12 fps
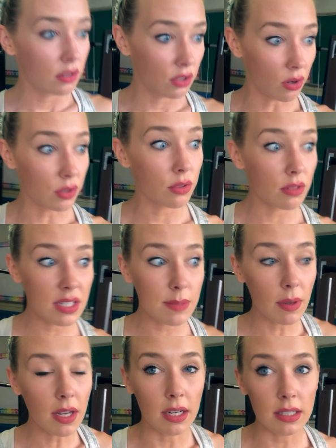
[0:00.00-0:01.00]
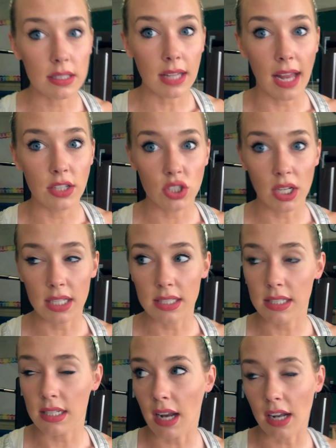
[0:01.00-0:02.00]
going through these books and
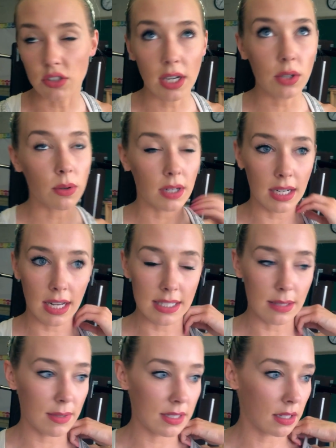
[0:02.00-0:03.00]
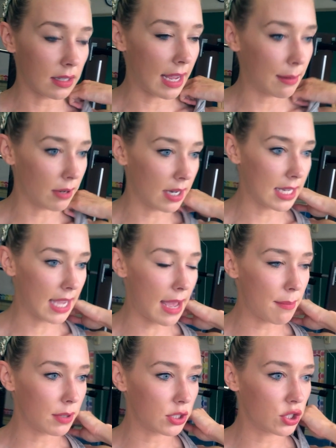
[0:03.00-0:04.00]
just not trying to organize them into a library
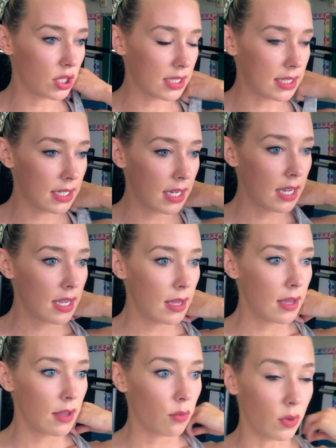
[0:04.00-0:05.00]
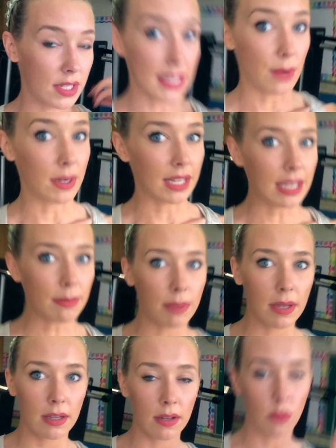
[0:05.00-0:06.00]
yet, but just ones I want to keep,
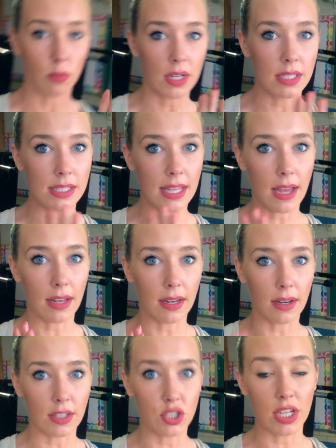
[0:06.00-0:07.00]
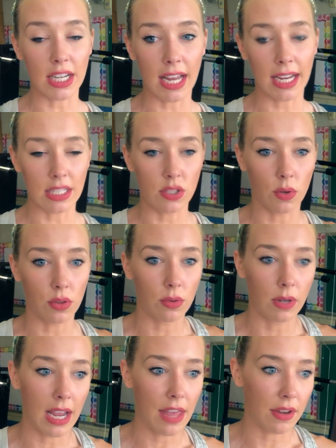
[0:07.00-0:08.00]
ones that she and I can sort through
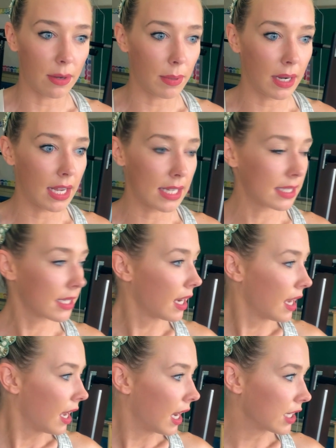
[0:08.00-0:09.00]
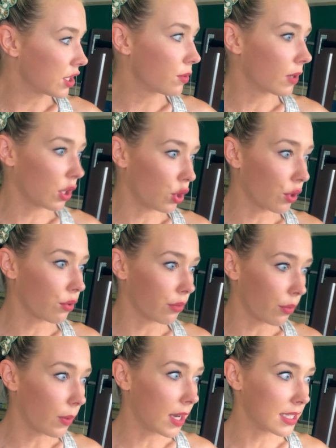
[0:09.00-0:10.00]
together, because I do want to look through
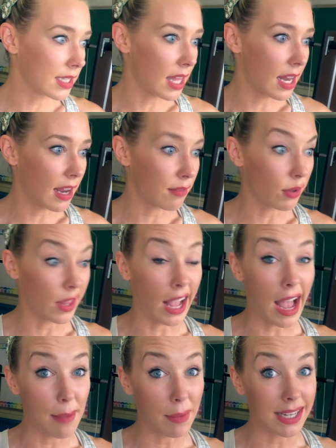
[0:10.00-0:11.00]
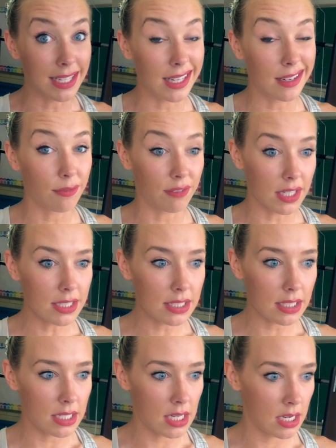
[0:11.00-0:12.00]
the ones that I feel like I might need
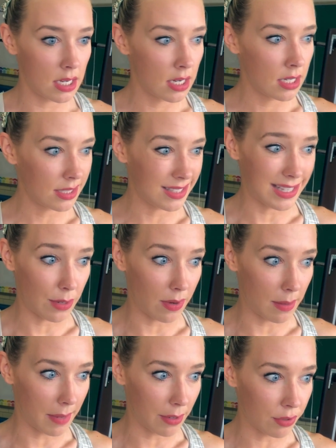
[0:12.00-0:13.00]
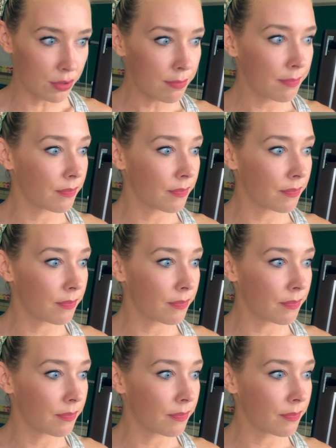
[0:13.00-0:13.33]
first, since they were in my room,